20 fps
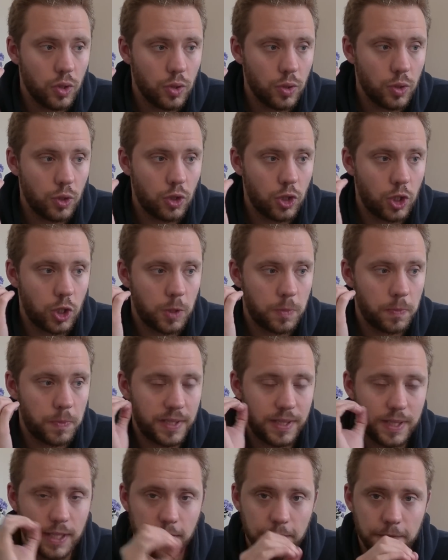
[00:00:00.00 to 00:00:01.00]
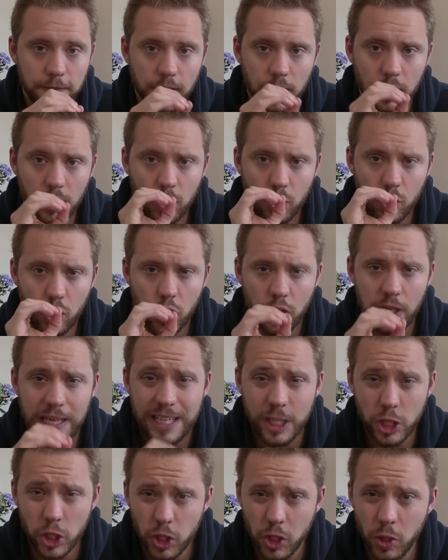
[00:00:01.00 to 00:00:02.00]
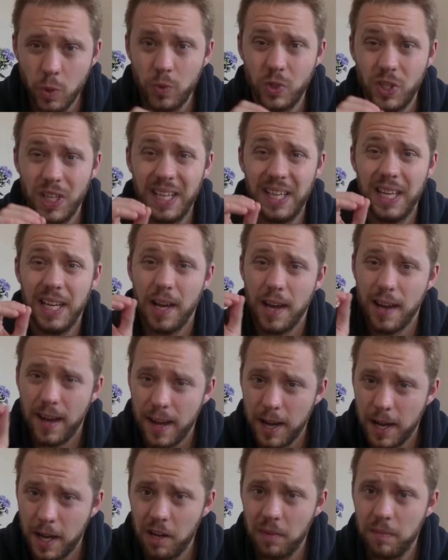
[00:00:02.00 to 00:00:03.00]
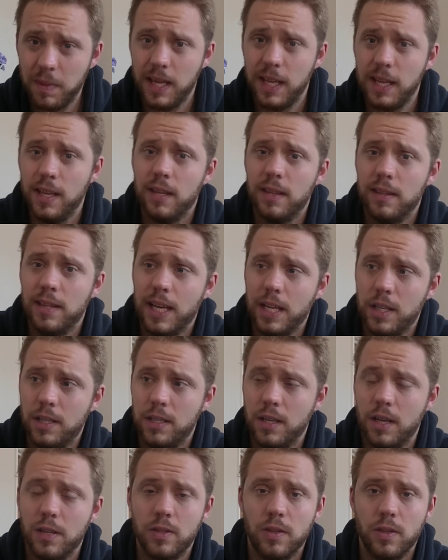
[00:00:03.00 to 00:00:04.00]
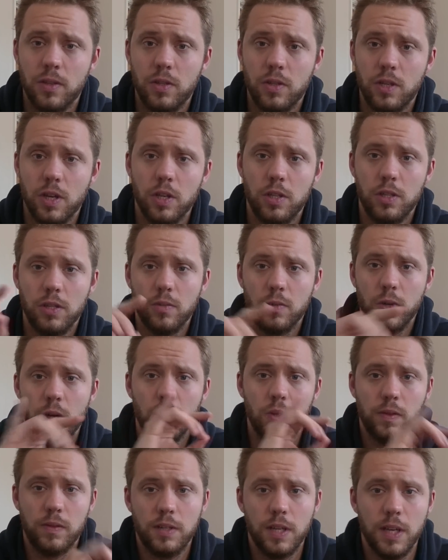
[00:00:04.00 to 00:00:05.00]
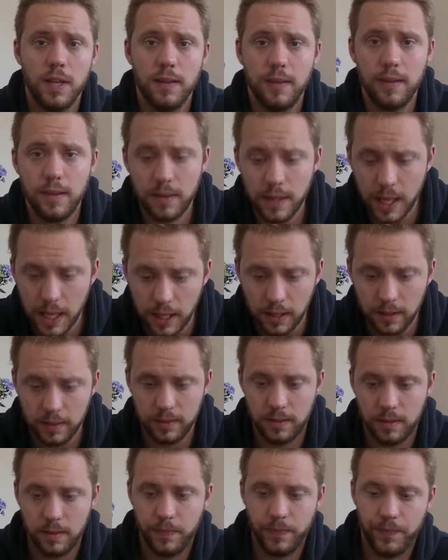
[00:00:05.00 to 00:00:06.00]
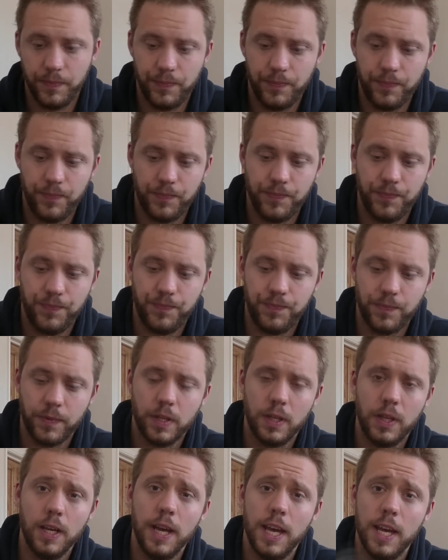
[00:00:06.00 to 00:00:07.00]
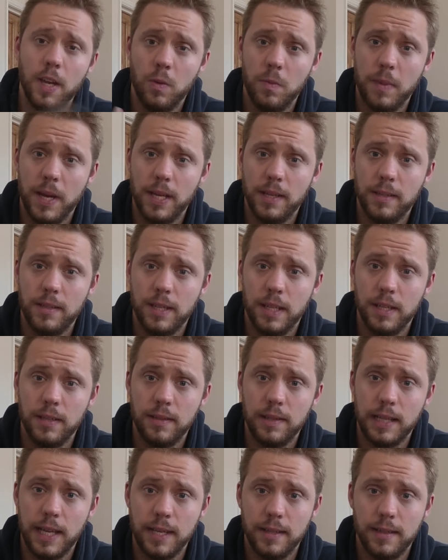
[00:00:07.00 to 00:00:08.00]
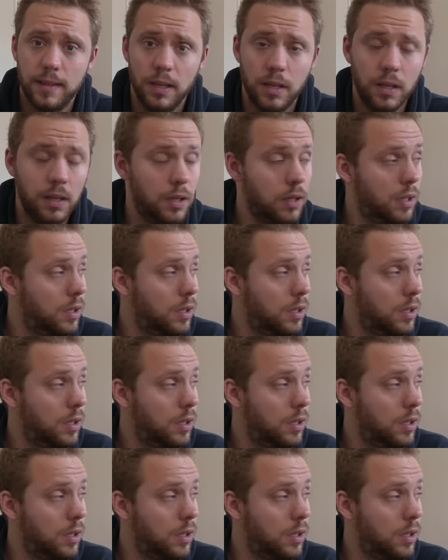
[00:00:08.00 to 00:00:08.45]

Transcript: specifically shooty army that does certain roles of certain things. It'll make sense later.